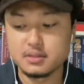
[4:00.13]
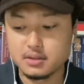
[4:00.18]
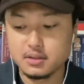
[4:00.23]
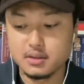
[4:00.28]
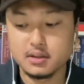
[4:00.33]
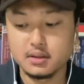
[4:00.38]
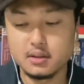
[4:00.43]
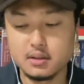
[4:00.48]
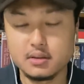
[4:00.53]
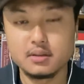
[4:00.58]

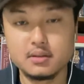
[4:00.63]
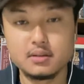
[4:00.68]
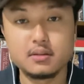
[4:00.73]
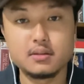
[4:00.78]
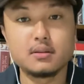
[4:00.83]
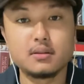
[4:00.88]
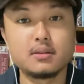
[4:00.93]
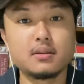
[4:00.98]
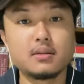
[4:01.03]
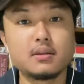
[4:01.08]
in
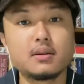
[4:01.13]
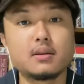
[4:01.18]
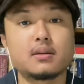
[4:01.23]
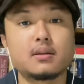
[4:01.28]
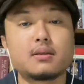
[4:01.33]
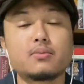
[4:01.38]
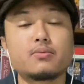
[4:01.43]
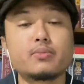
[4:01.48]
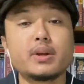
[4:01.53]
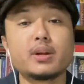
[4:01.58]

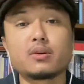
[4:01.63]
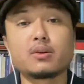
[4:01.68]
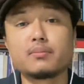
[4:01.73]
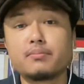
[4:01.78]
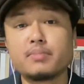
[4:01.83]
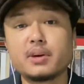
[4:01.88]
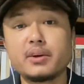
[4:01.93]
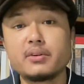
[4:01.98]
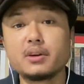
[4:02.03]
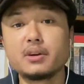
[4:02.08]
when
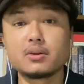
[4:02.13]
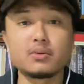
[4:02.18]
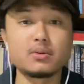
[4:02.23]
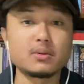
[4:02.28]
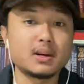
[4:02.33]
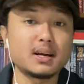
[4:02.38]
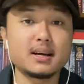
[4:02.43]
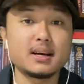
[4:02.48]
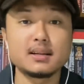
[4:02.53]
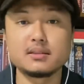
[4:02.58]
comparing the
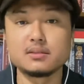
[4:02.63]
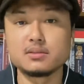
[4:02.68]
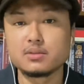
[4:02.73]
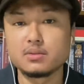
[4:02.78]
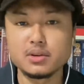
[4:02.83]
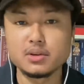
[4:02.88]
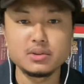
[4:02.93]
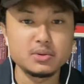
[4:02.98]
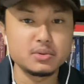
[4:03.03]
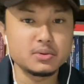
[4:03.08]
Quran to
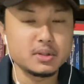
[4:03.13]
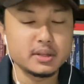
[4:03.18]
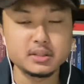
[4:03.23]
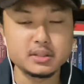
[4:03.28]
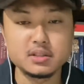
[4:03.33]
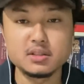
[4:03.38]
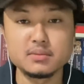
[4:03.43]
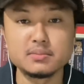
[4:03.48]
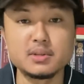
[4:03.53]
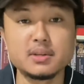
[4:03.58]
the New
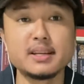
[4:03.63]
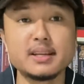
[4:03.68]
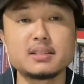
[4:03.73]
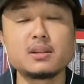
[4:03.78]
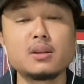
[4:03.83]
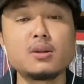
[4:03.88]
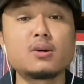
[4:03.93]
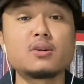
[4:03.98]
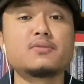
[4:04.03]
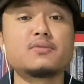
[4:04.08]
Testament, there's a
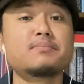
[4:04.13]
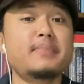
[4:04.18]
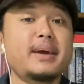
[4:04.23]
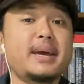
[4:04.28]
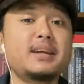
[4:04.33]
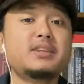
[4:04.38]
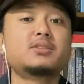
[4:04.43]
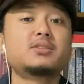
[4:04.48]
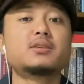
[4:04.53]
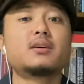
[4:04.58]
lot of
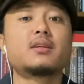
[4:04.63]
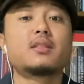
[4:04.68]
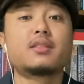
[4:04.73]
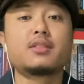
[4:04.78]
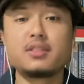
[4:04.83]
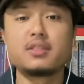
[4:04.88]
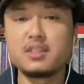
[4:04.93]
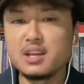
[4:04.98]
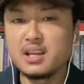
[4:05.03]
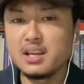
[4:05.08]
major
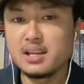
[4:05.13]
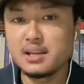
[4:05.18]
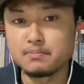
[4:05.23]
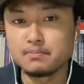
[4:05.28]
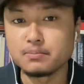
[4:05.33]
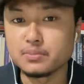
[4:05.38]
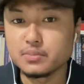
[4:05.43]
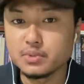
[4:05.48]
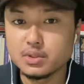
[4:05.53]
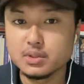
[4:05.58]

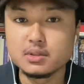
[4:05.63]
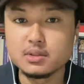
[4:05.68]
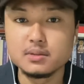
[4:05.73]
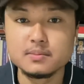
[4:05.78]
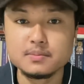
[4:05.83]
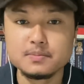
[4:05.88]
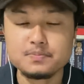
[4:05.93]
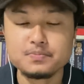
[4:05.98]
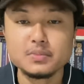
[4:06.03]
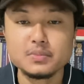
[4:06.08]
themes.
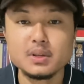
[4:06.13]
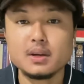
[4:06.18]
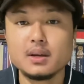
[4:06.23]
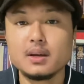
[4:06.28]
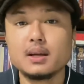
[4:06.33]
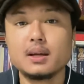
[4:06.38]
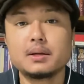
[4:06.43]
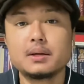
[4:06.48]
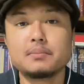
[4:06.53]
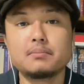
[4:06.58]

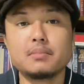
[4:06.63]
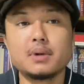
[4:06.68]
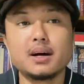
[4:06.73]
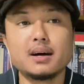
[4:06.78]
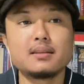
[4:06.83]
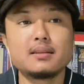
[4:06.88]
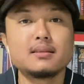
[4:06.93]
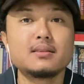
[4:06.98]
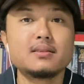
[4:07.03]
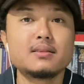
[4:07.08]

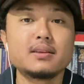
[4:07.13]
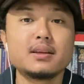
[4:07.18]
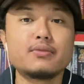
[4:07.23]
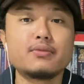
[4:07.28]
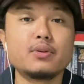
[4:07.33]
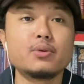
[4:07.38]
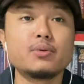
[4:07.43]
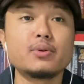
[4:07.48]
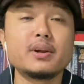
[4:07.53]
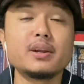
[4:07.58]
But if
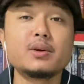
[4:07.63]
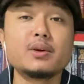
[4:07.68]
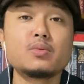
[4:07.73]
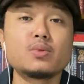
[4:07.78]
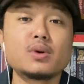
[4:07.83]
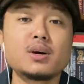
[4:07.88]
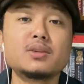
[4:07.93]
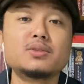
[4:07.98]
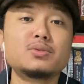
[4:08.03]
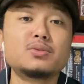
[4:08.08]
you really
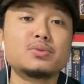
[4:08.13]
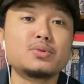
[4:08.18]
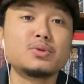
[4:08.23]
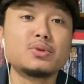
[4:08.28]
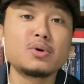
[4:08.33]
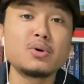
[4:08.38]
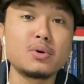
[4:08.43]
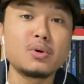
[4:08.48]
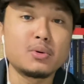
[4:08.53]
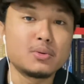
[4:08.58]
want to
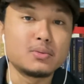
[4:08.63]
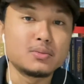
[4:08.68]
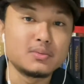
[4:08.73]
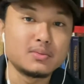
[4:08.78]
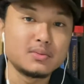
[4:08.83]
know